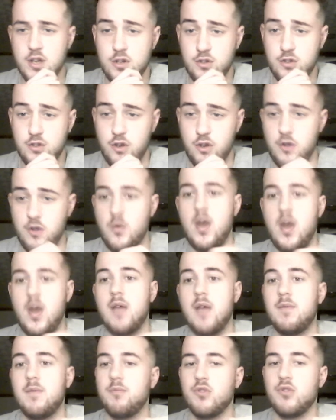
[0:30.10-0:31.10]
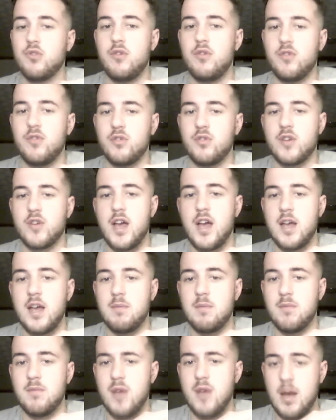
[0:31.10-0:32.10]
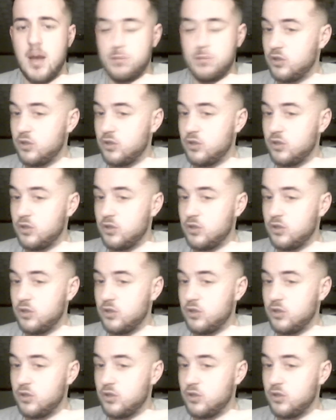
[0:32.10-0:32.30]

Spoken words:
to improve your game. I'm